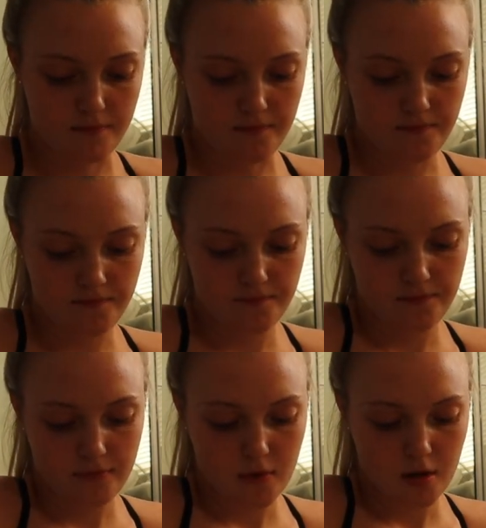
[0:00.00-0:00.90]

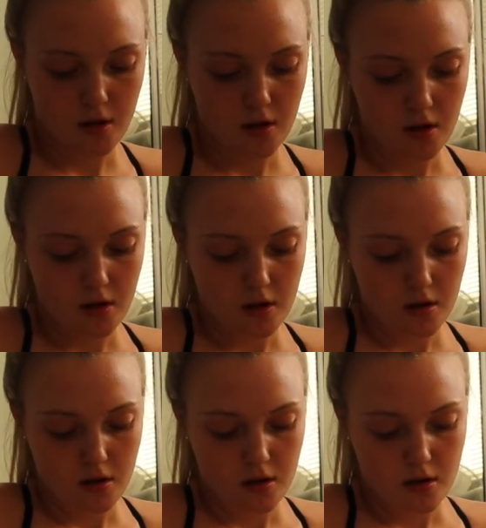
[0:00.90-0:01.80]

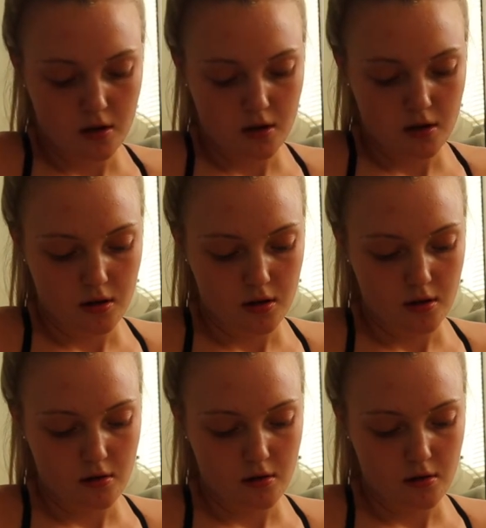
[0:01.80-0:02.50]
[no speech]